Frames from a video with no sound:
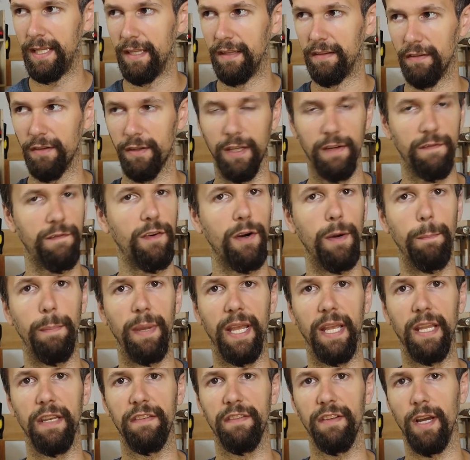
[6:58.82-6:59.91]
is looking for a
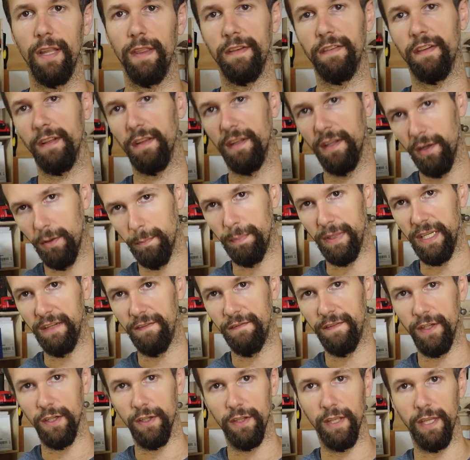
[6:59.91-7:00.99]
bandsaw that's a little
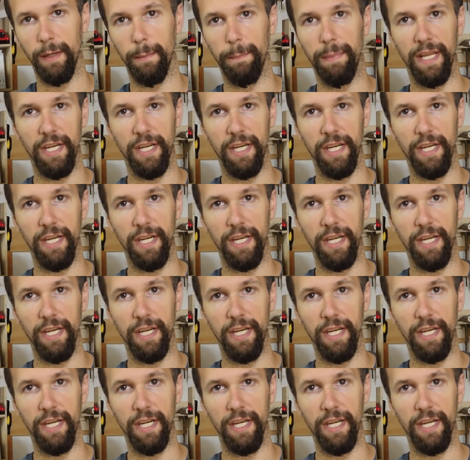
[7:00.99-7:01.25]
beefier than a